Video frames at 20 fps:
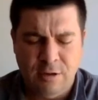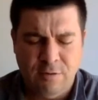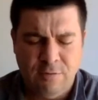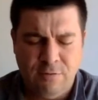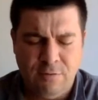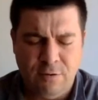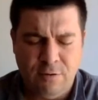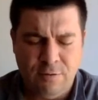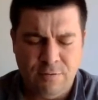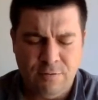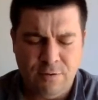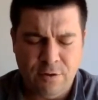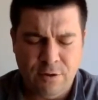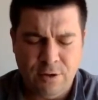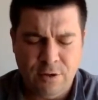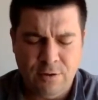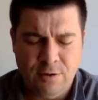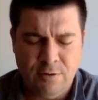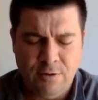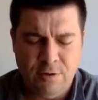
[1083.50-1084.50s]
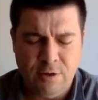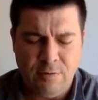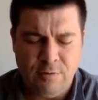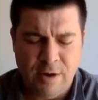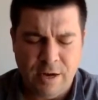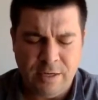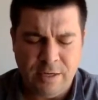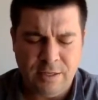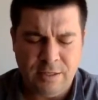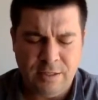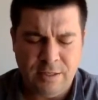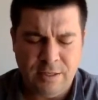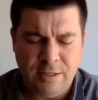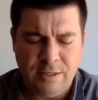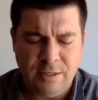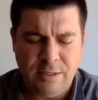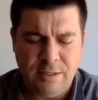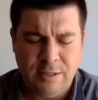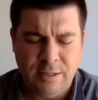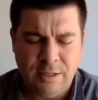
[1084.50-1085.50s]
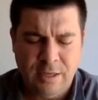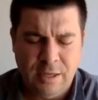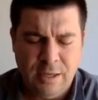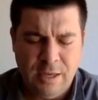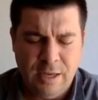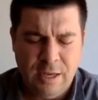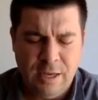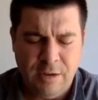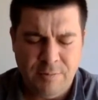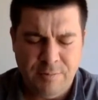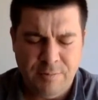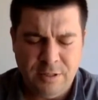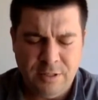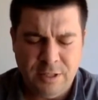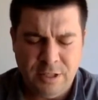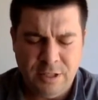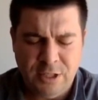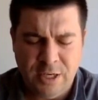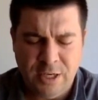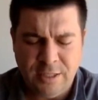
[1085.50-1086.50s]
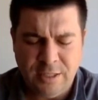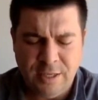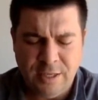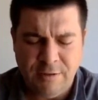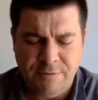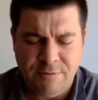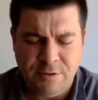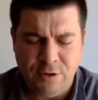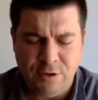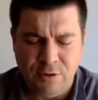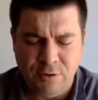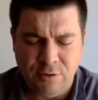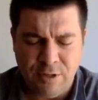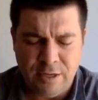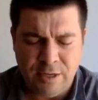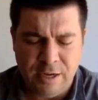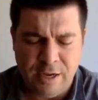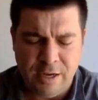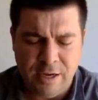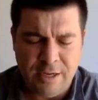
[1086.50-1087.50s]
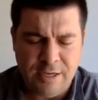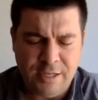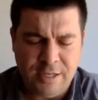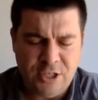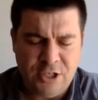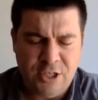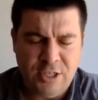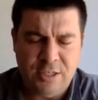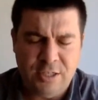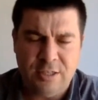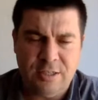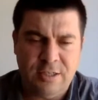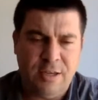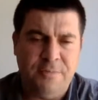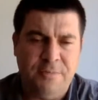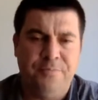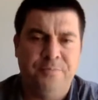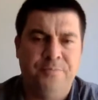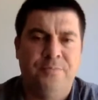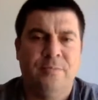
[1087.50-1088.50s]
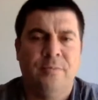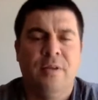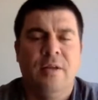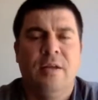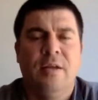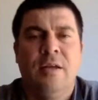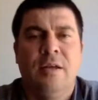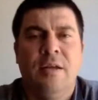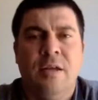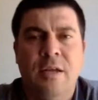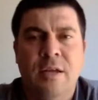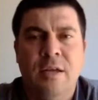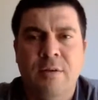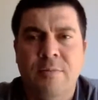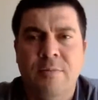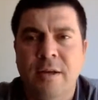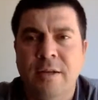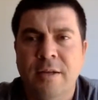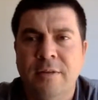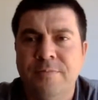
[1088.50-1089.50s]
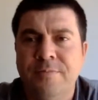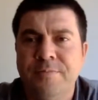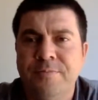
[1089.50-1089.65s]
for you and your righteousness. Help us to chase after a holy God. In Jesus' name, amen.